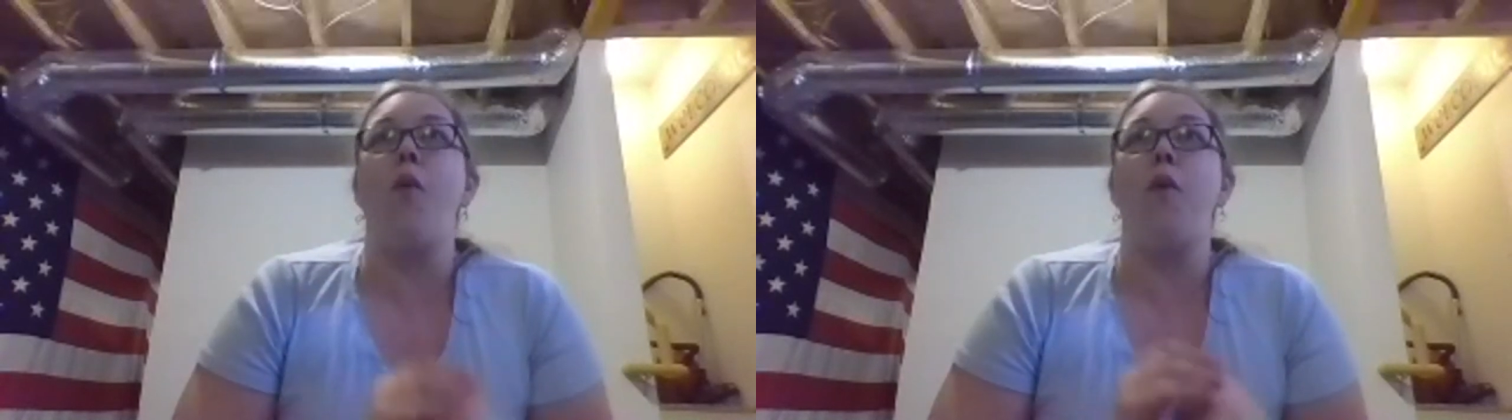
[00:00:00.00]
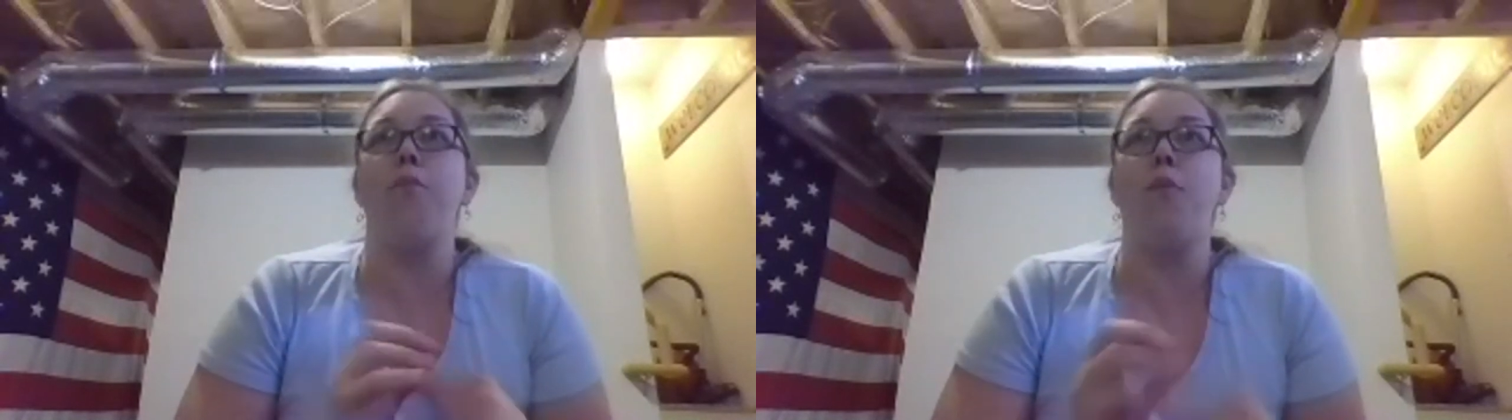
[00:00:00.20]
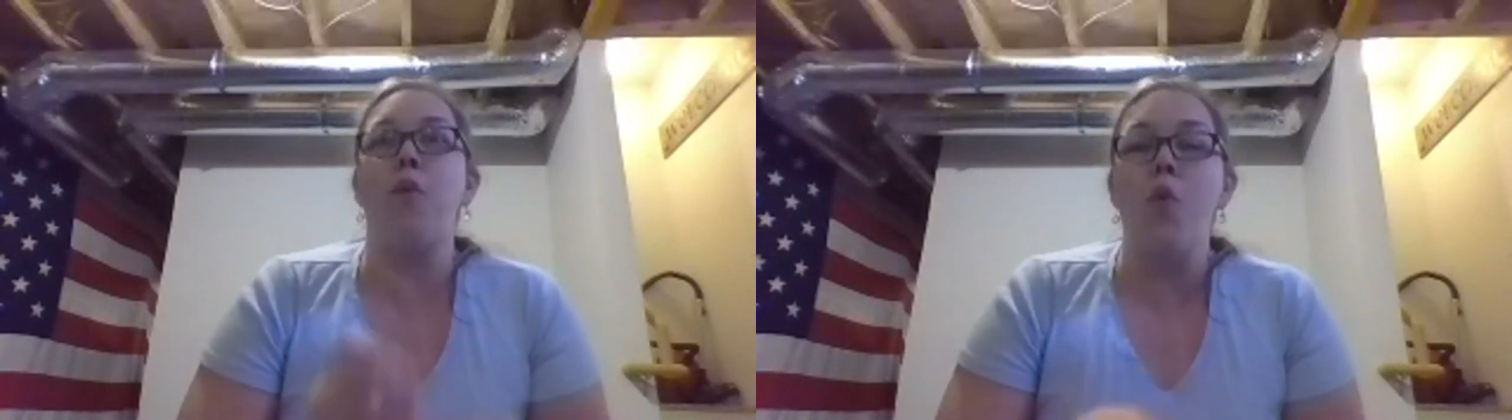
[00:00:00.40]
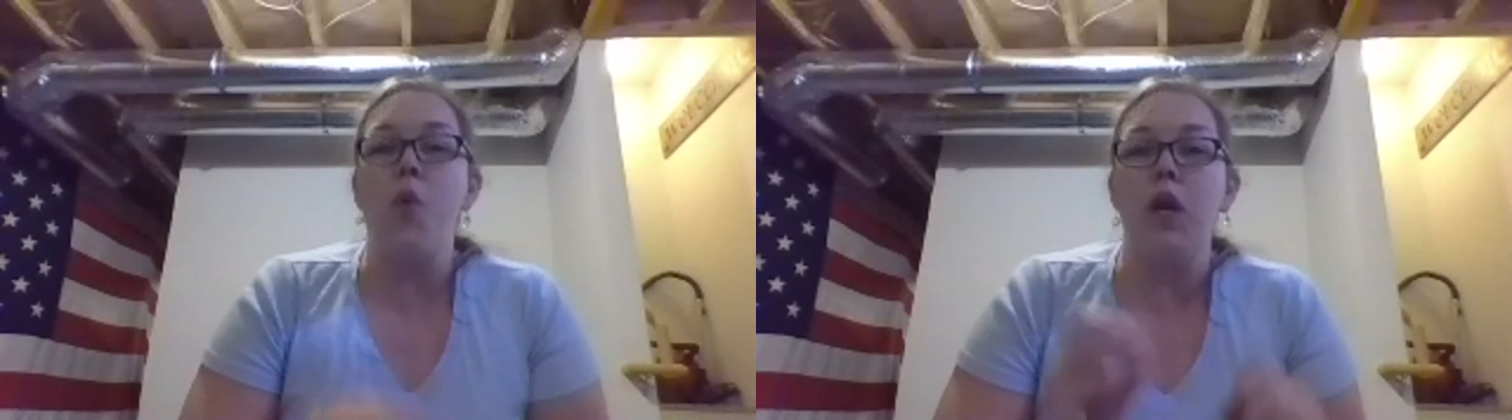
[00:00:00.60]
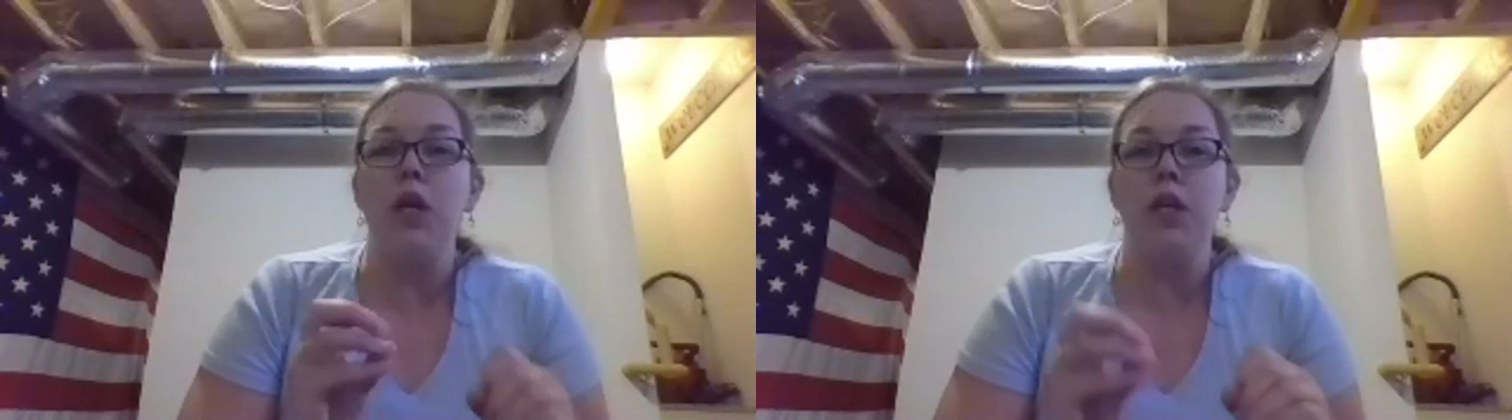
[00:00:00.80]

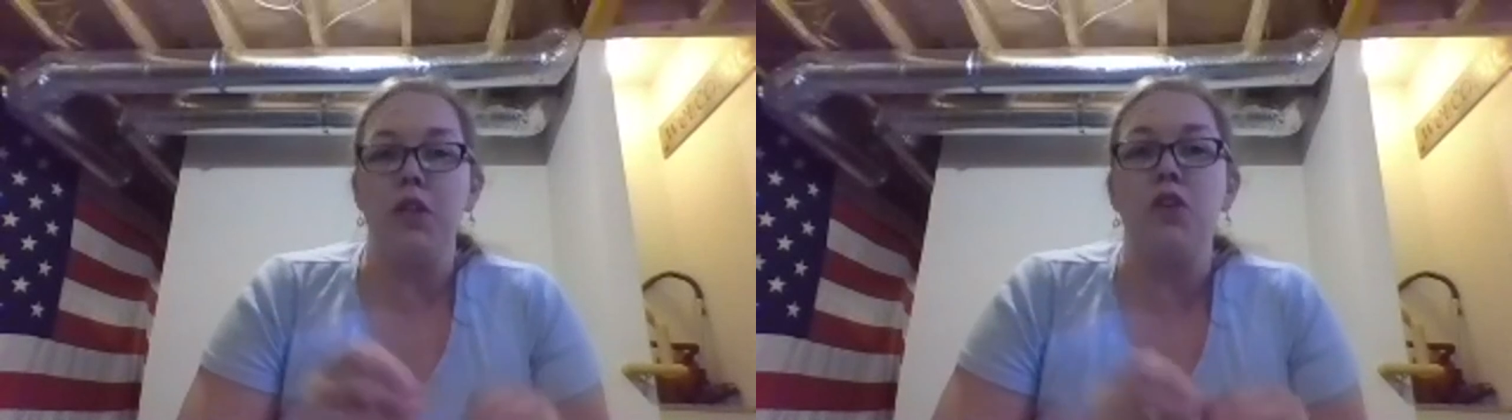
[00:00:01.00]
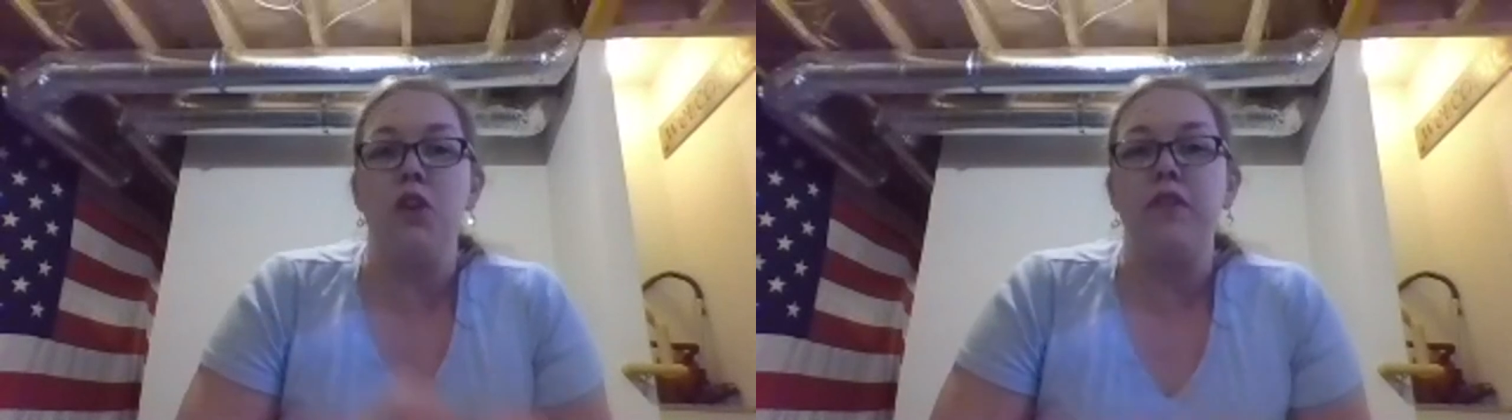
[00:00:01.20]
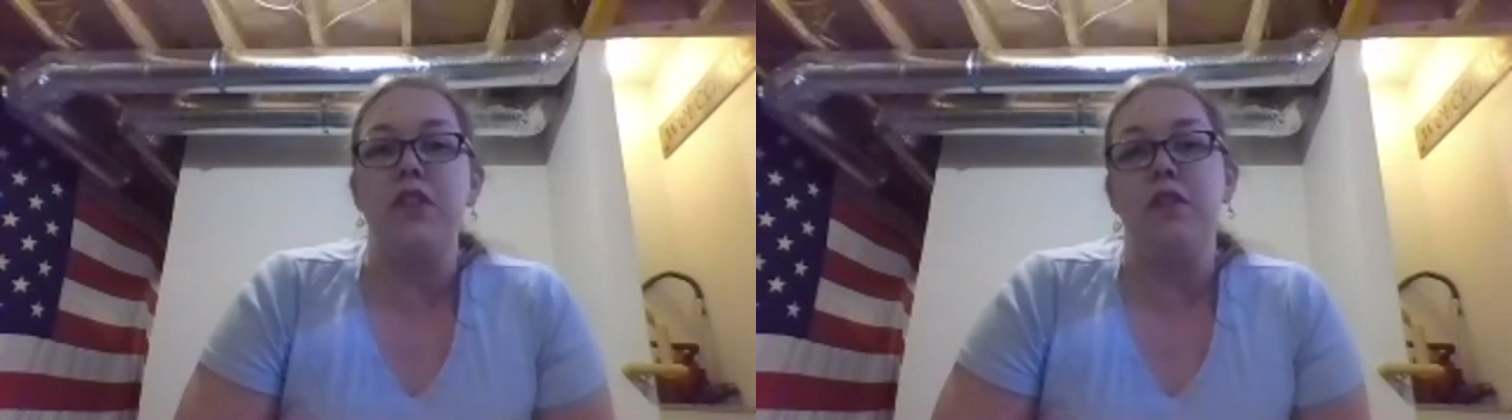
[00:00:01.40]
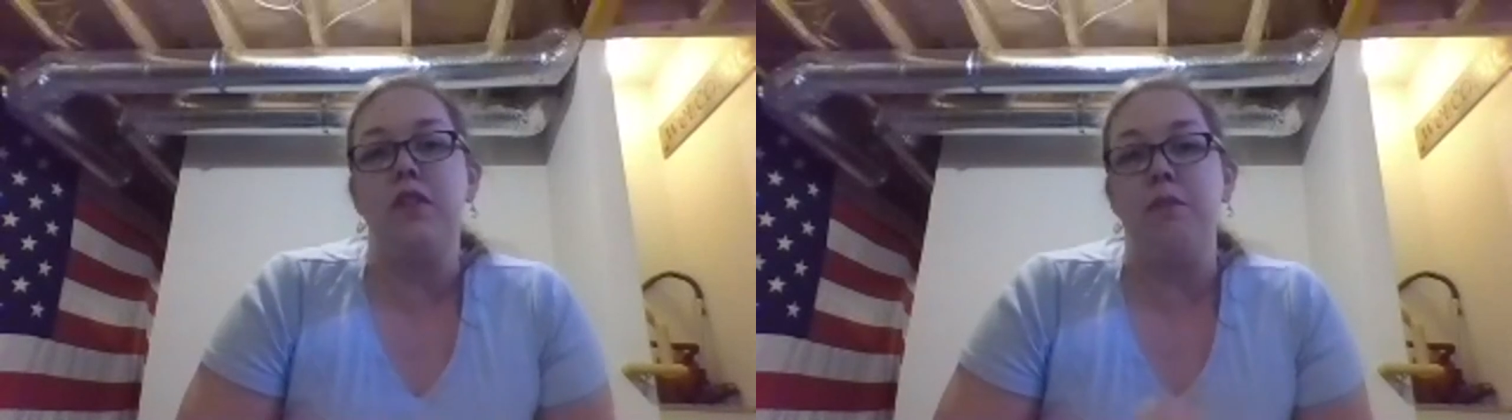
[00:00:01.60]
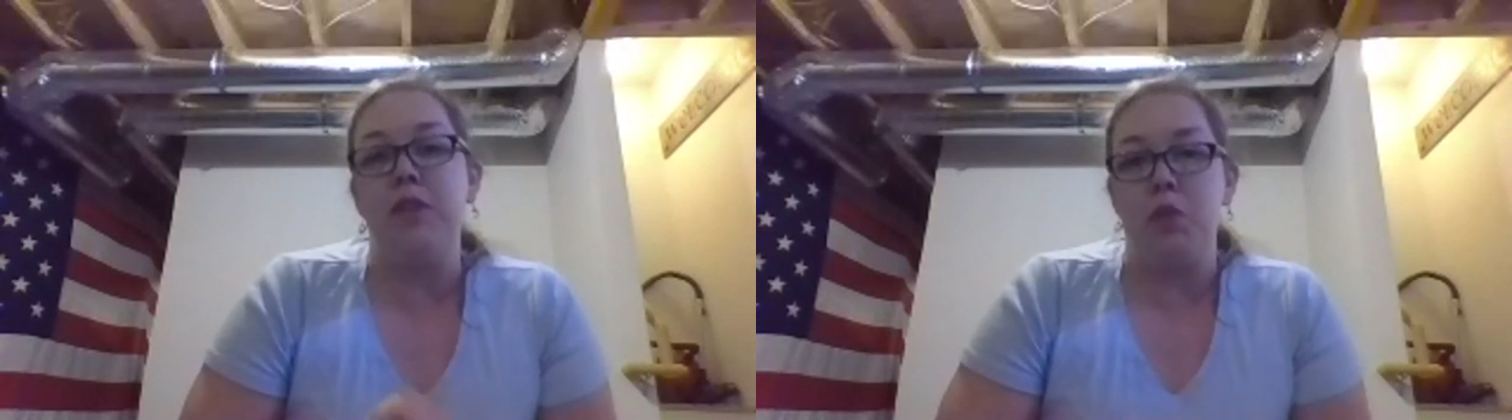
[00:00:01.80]
poor their nervous system
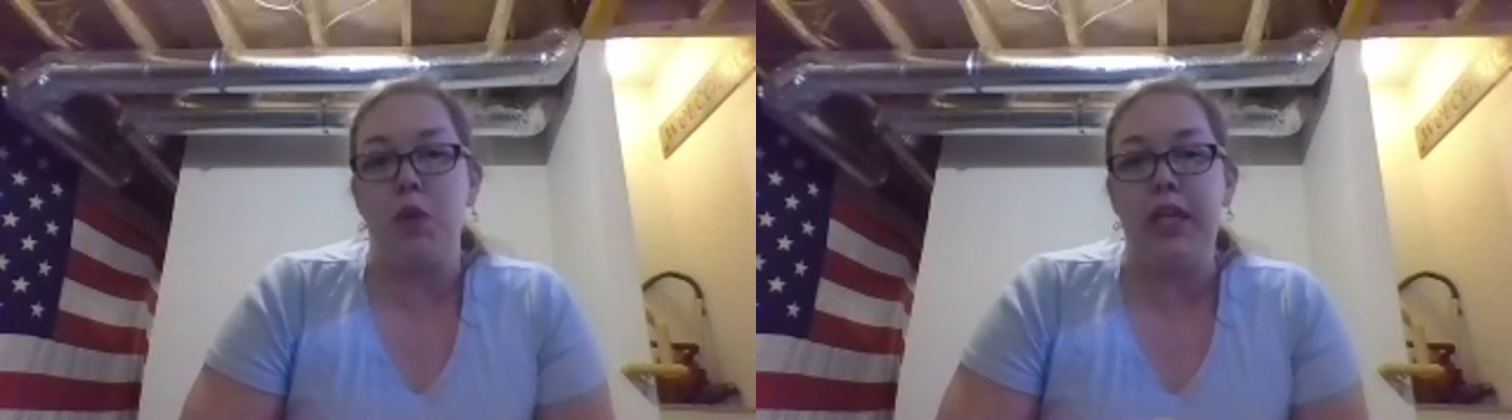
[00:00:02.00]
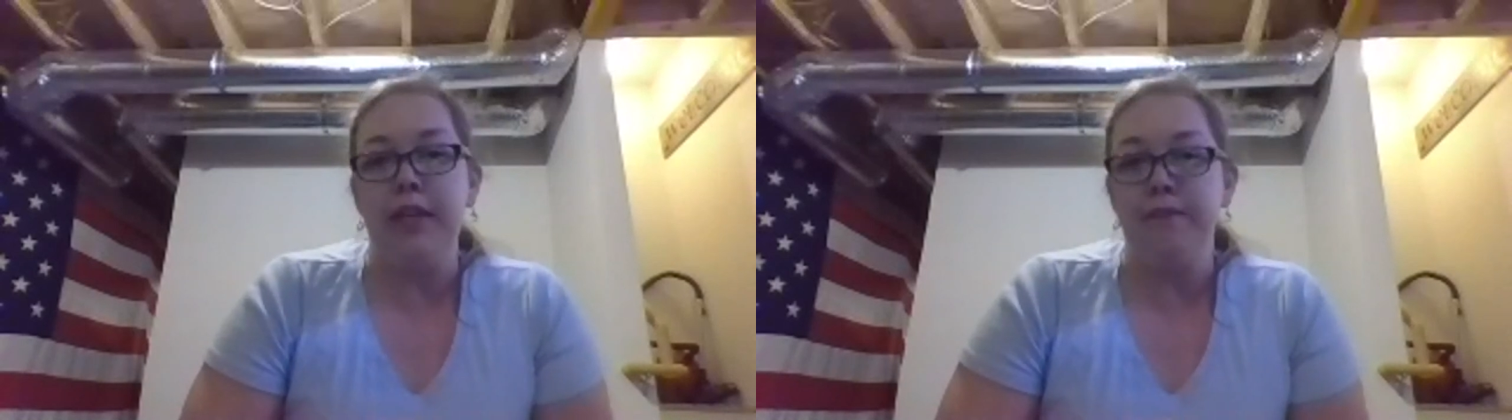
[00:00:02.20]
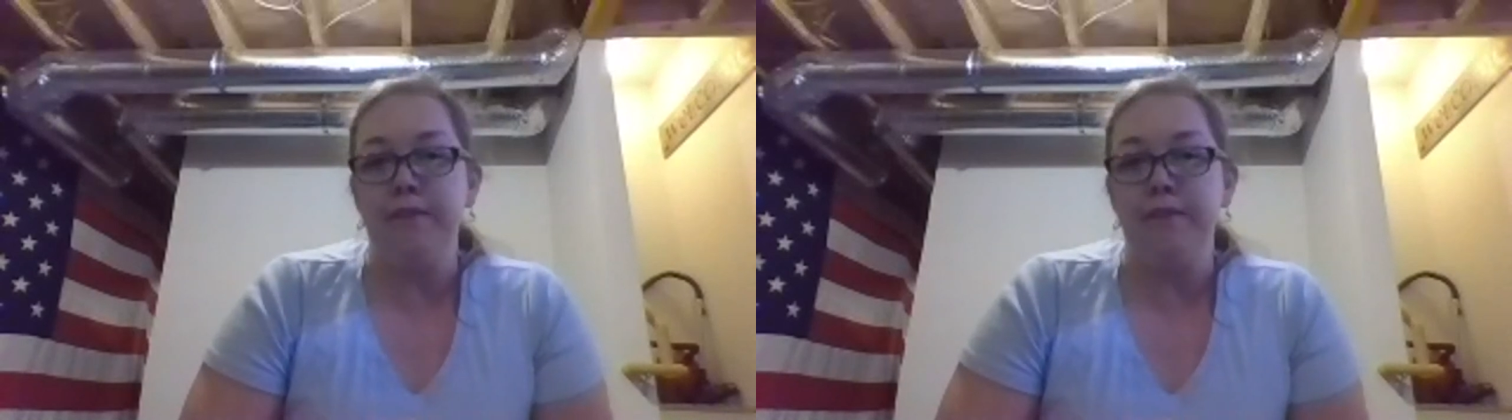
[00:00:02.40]
is working